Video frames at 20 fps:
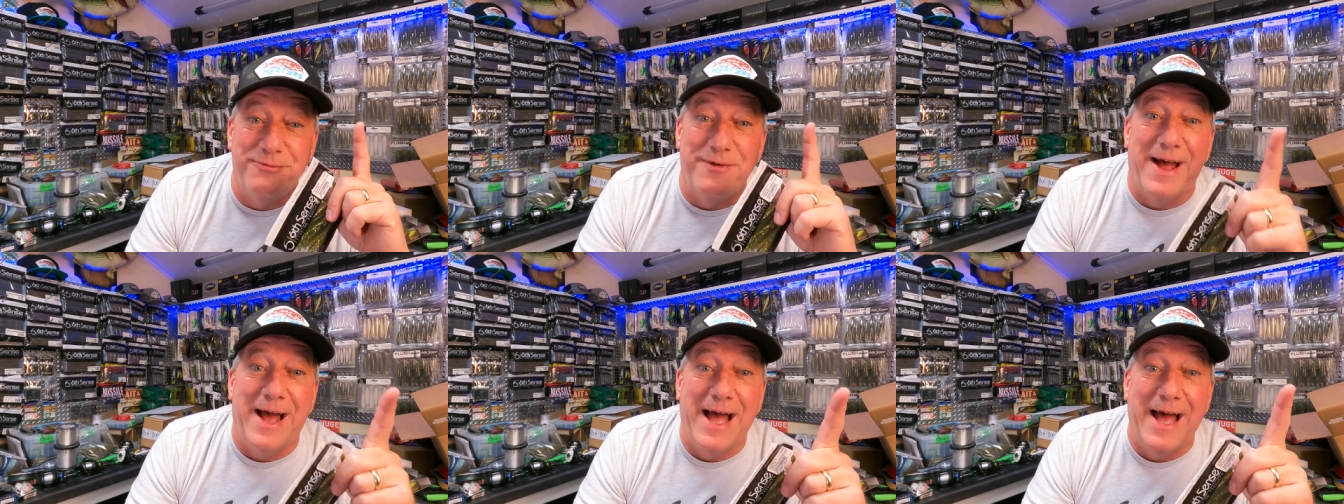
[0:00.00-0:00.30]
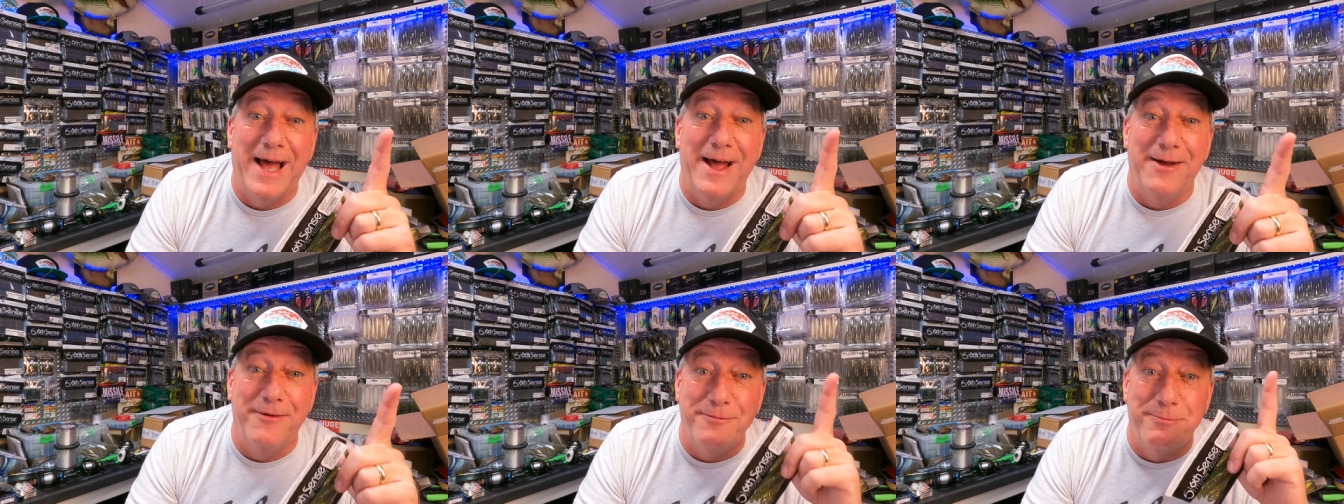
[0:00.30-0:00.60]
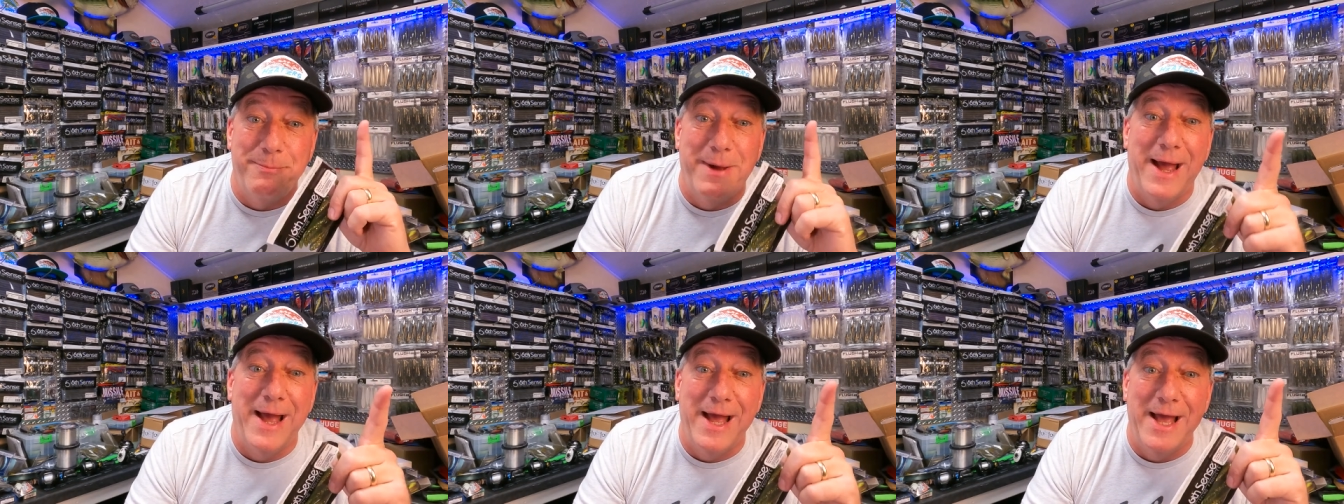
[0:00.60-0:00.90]

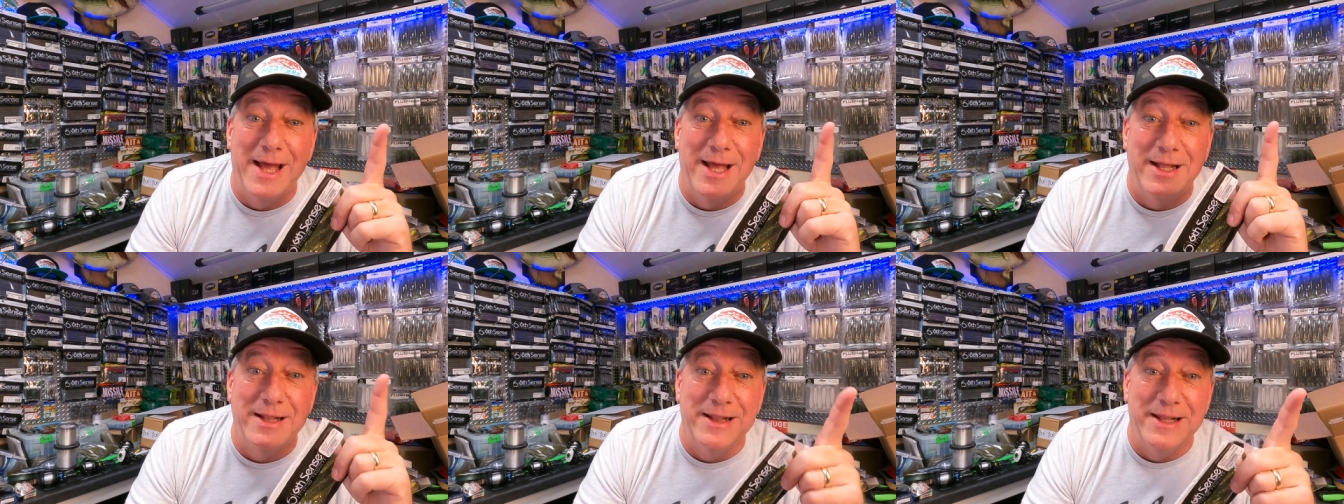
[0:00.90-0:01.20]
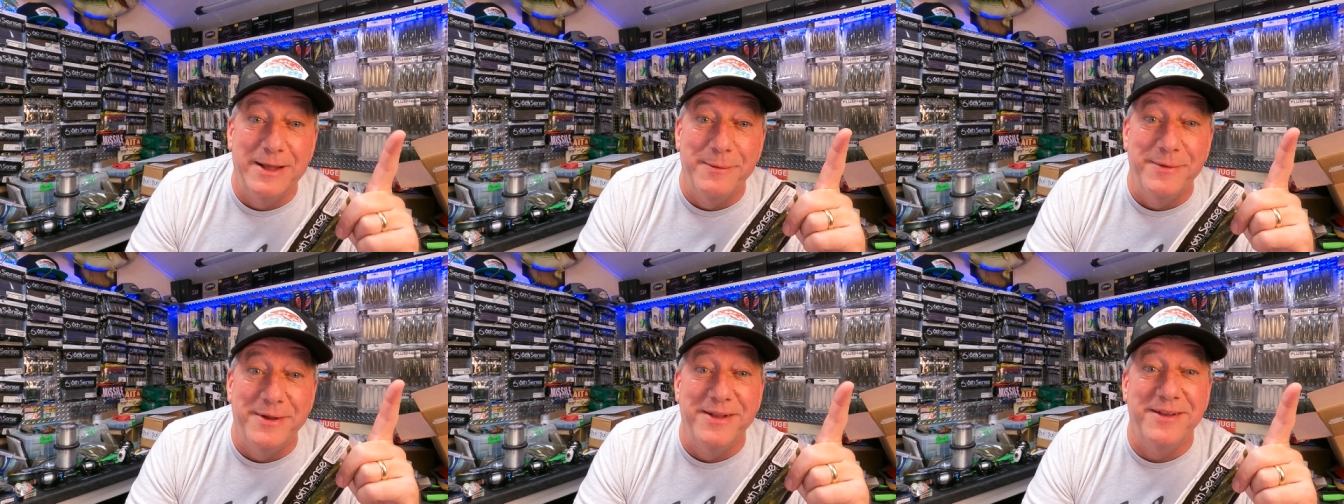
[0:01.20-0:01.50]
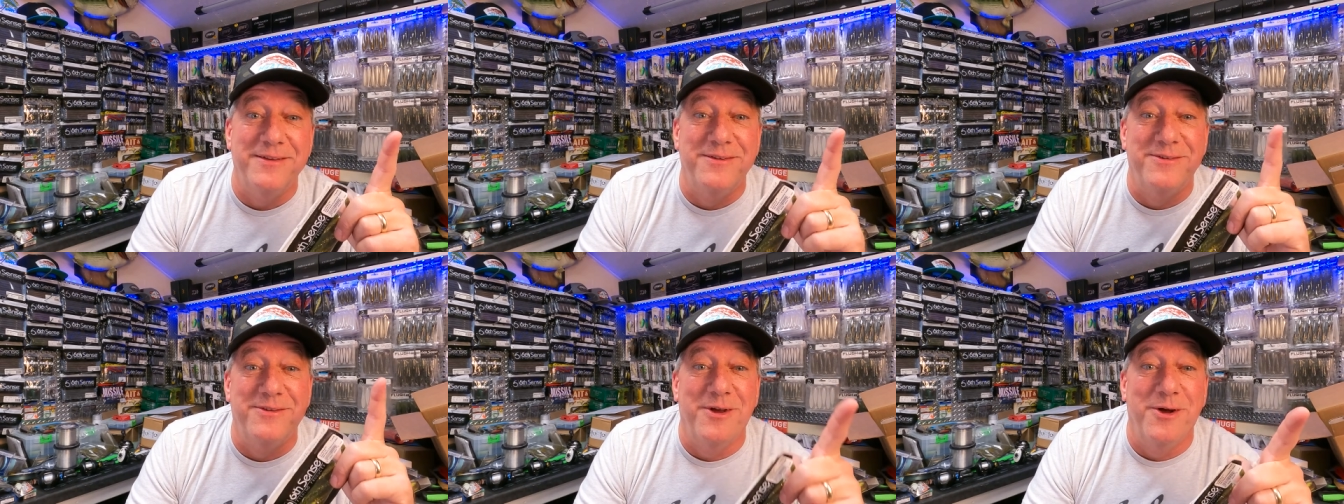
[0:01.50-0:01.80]
5-bag
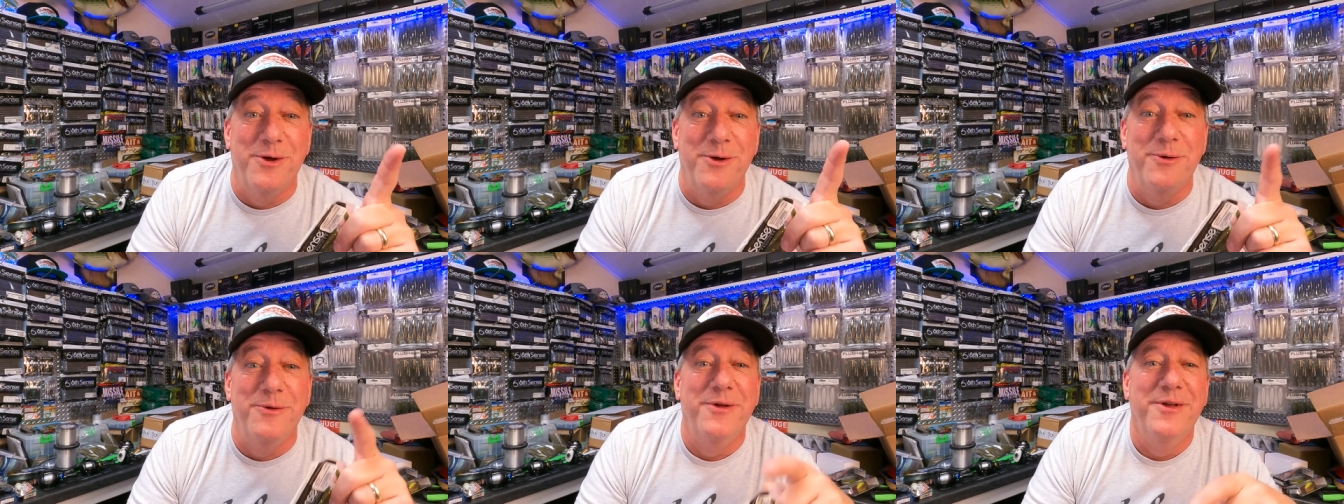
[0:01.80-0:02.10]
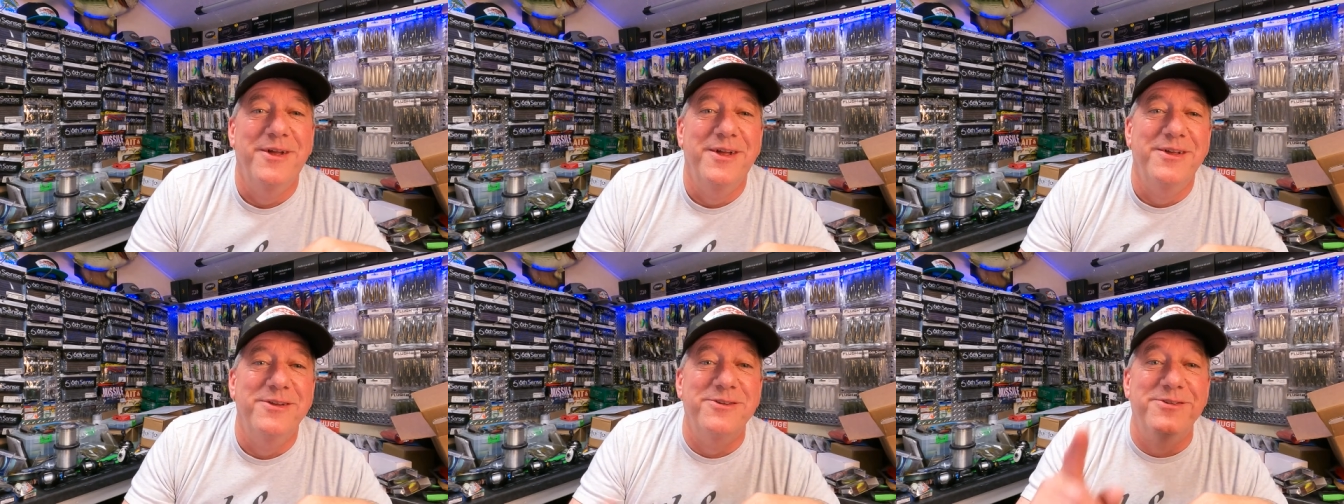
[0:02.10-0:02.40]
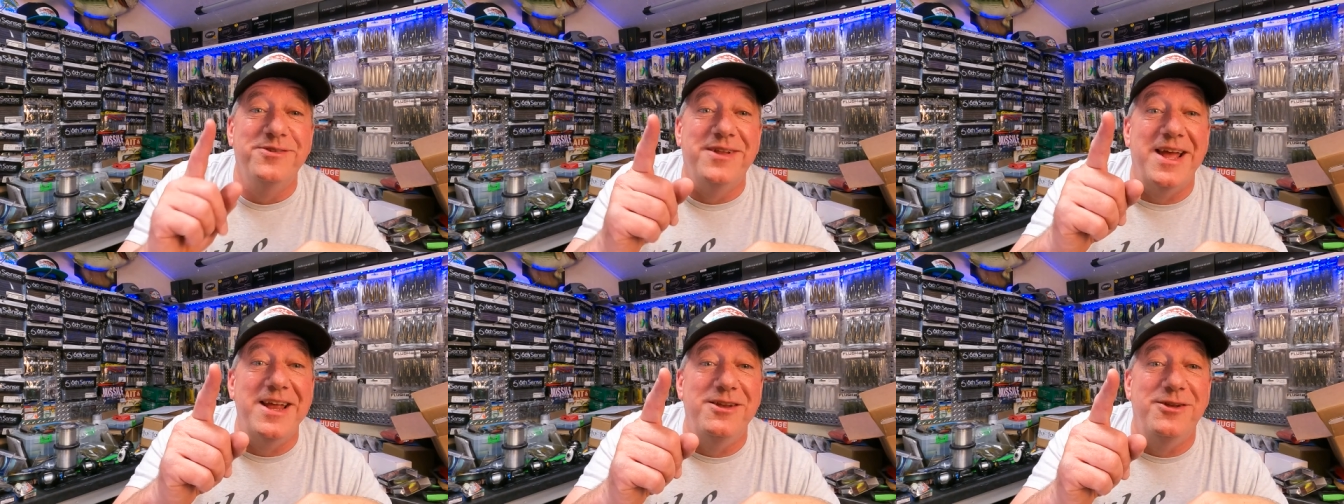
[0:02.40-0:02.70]
limit. So
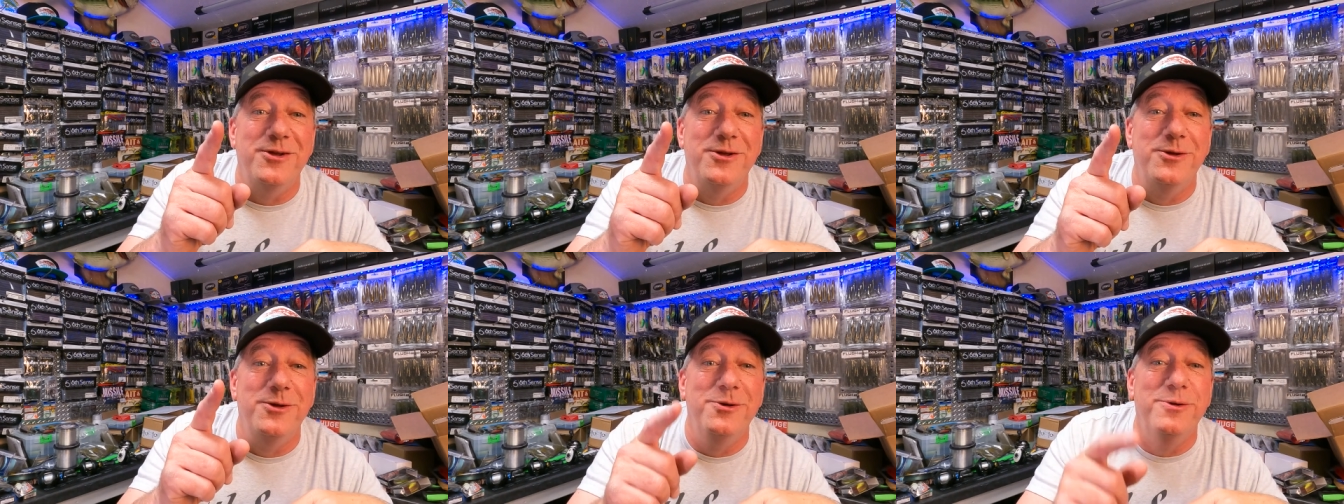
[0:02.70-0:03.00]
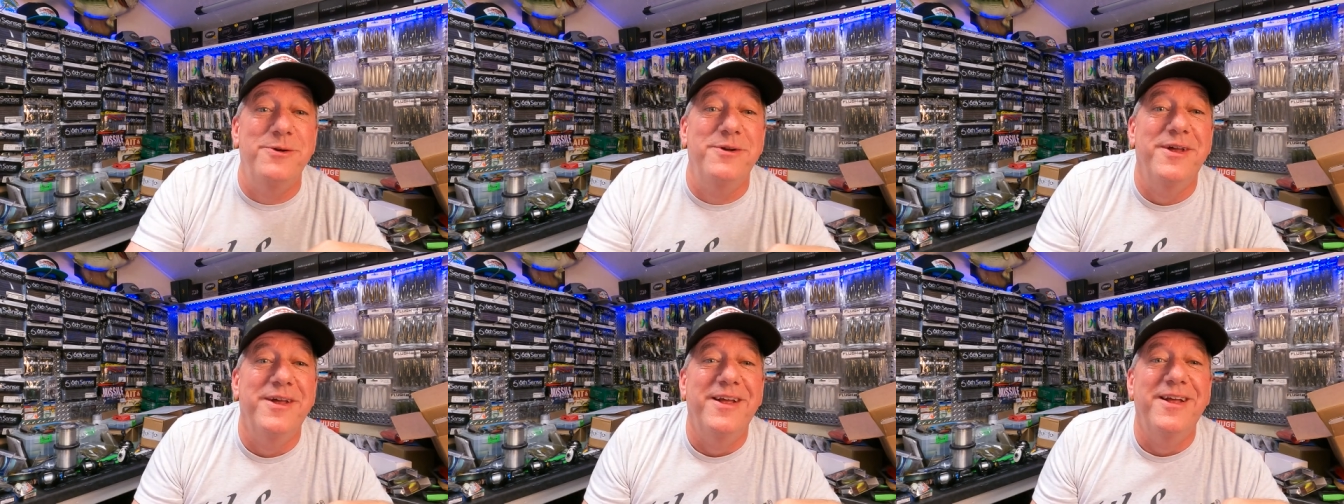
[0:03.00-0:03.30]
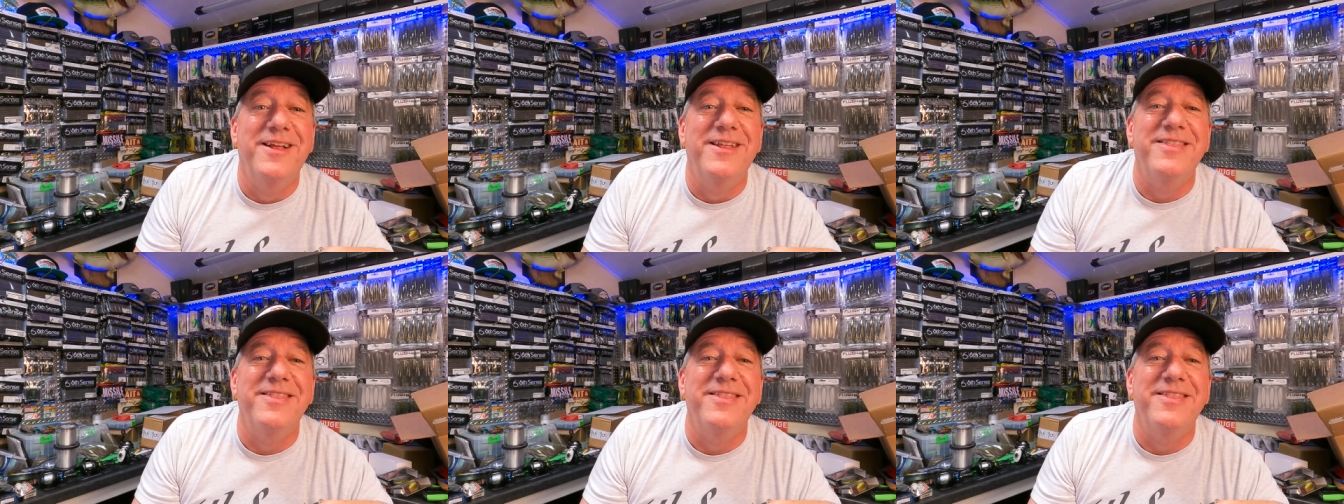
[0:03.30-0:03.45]
stay tuned.